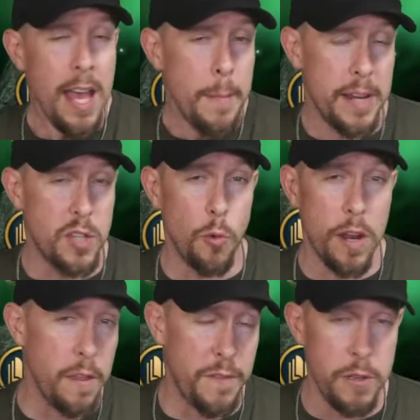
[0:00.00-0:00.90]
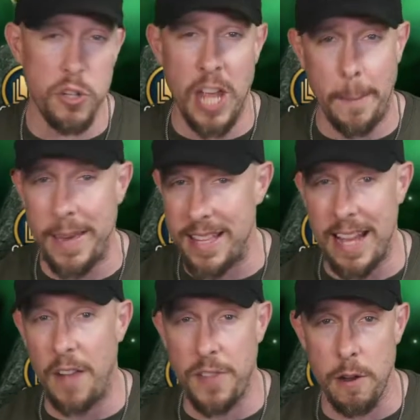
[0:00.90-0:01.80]
but he's one of the few champions
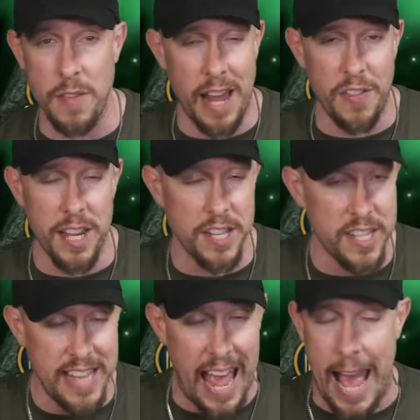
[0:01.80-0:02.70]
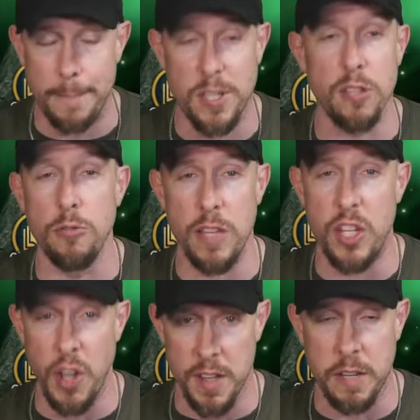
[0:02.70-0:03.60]
out there that I think absolutely
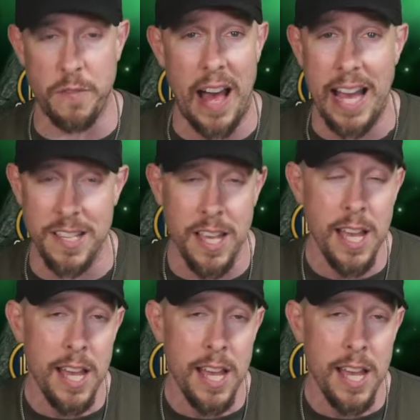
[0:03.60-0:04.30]
justifies